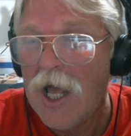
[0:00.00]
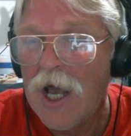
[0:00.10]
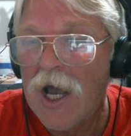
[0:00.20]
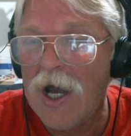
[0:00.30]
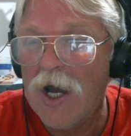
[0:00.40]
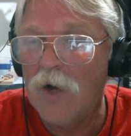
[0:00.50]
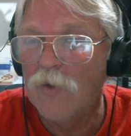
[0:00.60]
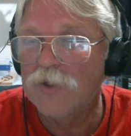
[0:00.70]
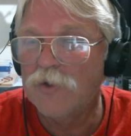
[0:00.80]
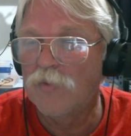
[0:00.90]
Uh,
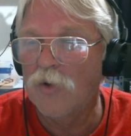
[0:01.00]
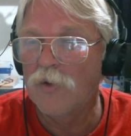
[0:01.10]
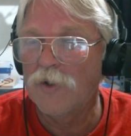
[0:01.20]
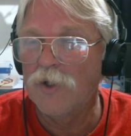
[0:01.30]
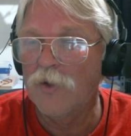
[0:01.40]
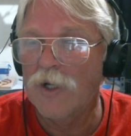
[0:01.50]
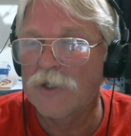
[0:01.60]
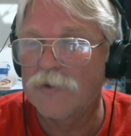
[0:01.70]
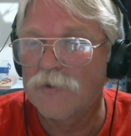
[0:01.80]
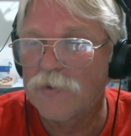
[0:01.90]
Richard Poland, your
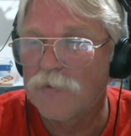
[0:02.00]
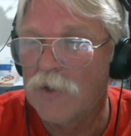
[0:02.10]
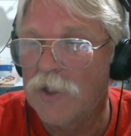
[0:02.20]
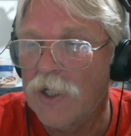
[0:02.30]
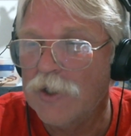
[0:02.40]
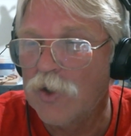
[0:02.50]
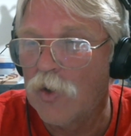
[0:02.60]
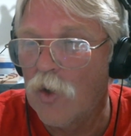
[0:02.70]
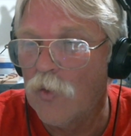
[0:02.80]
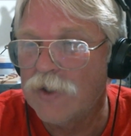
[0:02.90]
explanation
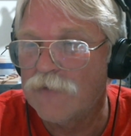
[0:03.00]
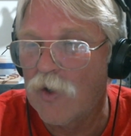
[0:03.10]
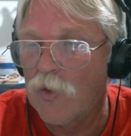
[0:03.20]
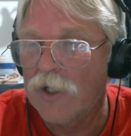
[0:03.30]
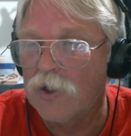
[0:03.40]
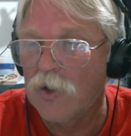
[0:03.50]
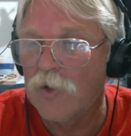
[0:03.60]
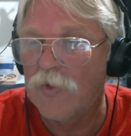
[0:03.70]
are always very clear.